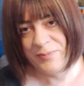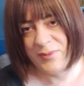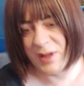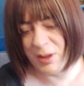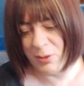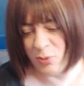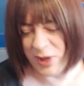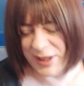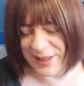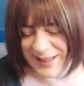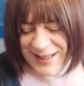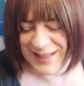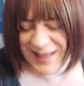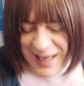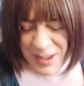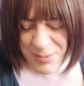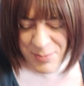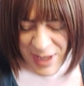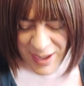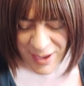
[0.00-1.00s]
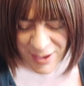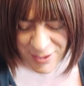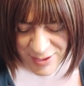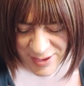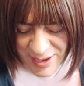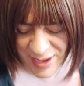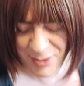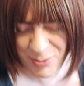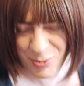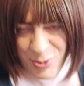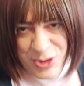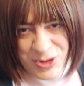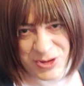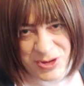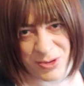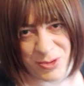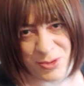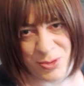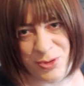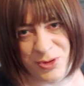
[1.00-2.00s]
when it came out, it was
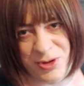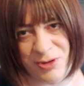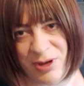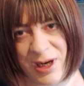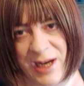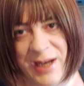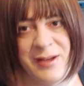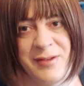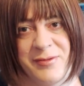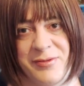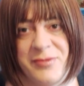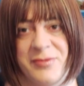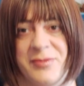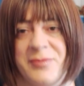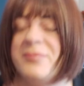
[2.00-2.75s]
all the rave